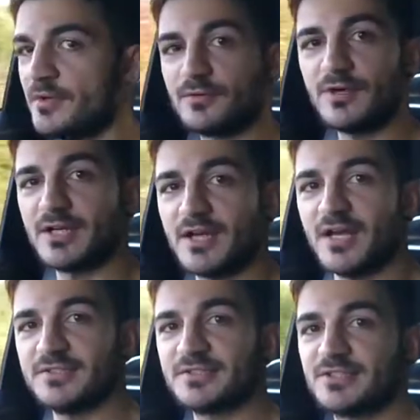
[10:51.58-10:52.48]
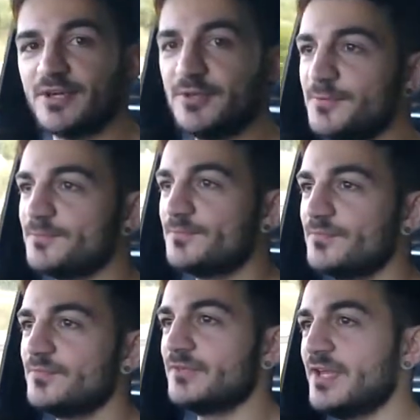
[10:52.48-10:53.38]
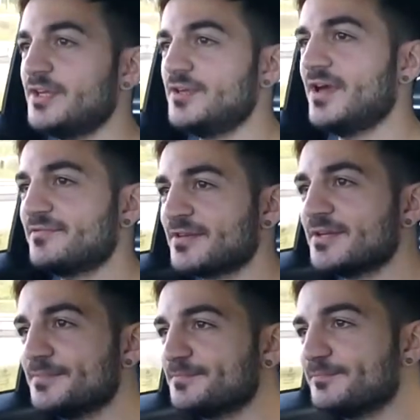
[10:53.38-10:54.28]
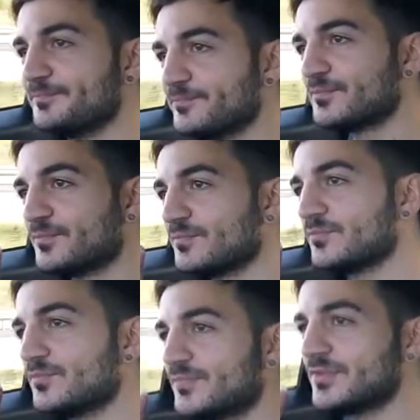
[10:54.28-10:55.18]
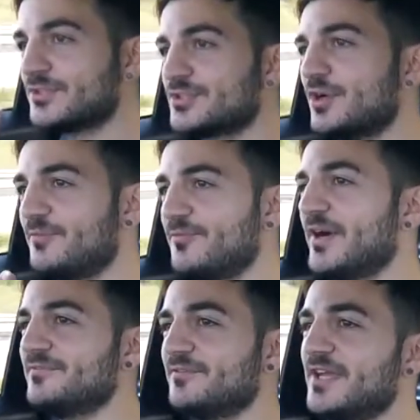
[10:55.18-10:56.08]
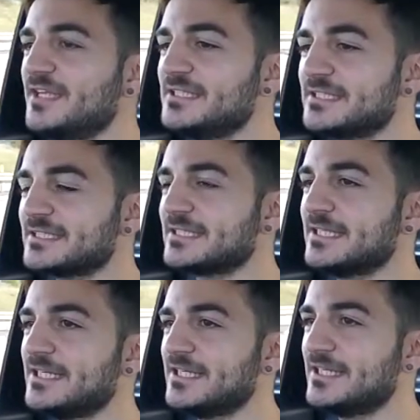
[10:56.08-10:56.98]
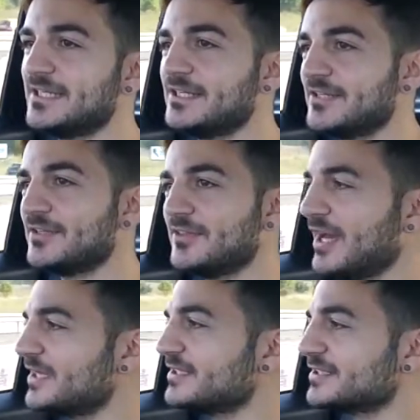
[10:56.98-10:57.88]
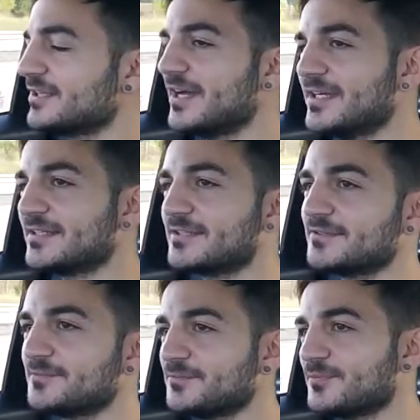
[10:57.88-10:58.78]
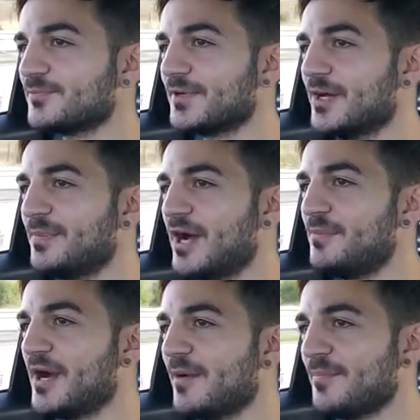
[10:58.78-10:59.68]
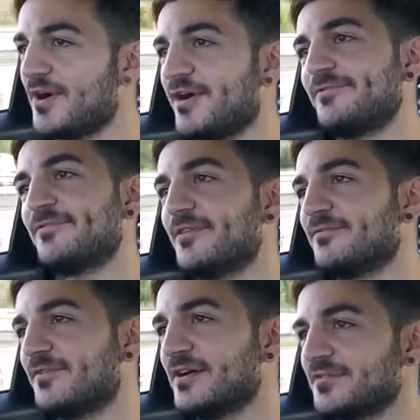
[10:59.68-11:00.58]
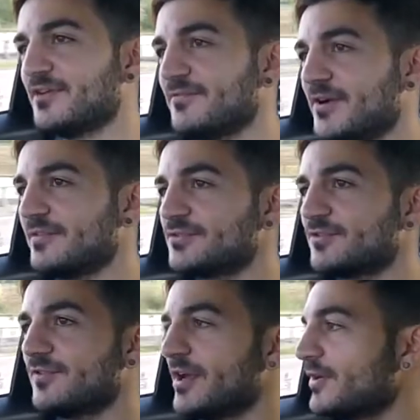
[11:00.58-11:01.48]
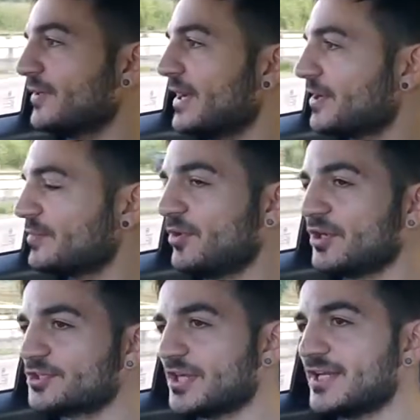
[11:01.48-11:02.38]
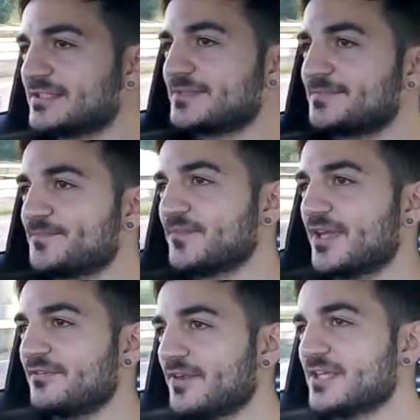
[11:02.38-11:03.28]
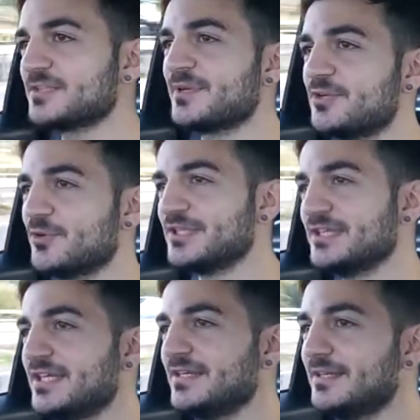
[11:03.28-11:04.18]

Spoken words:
Right guys, so there you have it. The top 5 things that I dislike about my Abarth 595 Trofeo, and I apologise if it is a bit noisy.